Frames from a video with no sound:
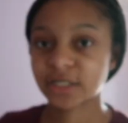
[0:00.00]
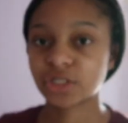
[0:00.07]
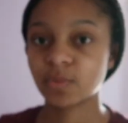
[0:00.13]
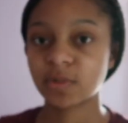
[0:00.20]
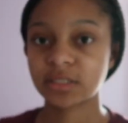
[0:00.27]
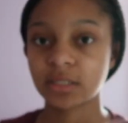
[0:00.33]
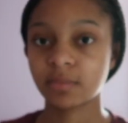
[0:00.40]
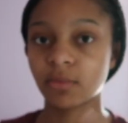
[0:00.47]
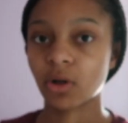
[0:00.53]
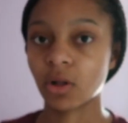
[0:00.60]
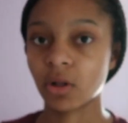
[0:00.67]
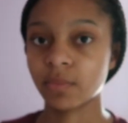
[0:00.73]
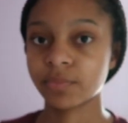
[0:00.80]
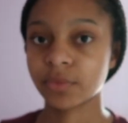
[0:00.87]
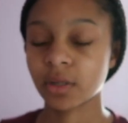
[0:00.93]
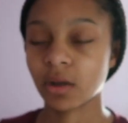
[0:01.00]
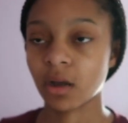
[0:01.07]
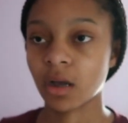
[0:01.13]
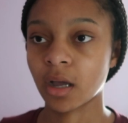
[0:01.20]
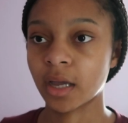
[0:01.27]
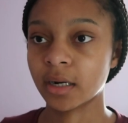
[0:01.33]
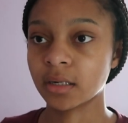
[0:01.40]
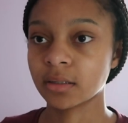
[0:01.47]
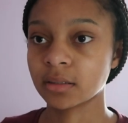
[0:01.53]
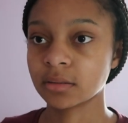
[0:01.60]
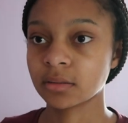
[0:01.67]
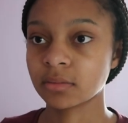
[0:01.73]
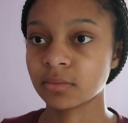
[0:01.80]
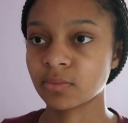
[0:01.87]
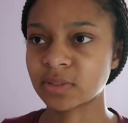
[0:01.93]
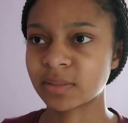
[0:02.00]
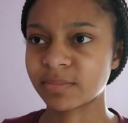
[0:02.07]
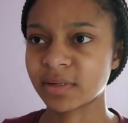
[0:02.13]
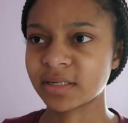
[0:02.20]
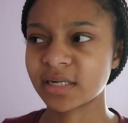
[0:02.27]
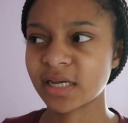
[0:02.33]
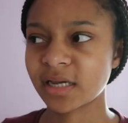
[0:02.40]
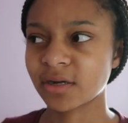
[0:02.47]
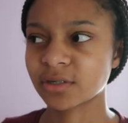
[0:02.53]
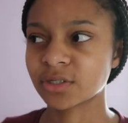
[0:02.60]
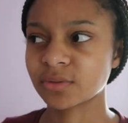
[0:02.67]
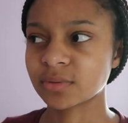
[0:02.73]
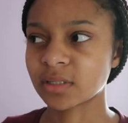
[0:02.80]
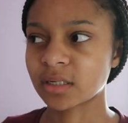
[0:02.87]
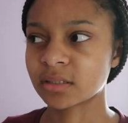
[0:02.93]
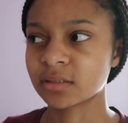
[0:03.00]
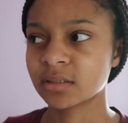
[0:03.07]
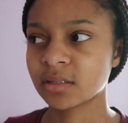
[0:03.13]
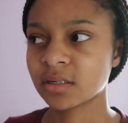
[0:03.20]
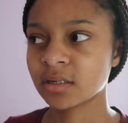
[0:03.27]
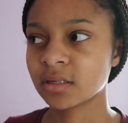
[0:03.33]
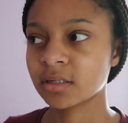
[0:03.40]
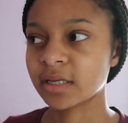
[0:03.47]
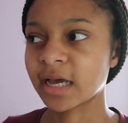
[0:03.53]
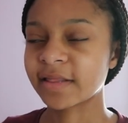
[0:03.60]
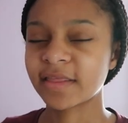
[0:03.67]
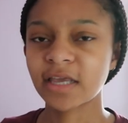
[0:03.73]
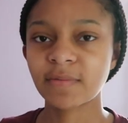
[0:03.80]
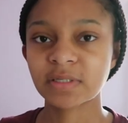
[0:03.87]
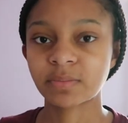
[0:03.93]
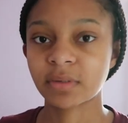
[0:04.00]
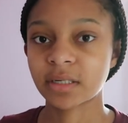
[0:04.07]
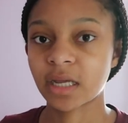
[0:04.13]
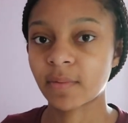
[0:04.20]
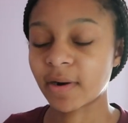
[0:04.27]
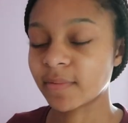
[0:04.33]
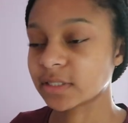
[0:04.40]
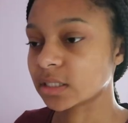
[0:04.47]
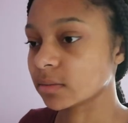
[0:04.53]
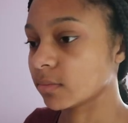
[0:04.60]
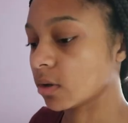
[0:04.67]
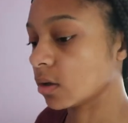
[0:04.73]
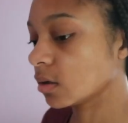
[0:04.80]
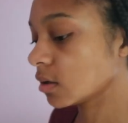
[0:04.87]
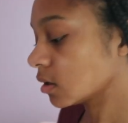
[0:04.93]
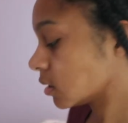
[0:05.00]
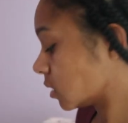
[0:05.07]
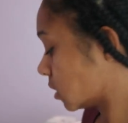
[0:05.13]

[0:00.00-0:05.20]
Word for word: actually went to the mall on was it monday or tuesday yeah i think it was monday when i went to the mall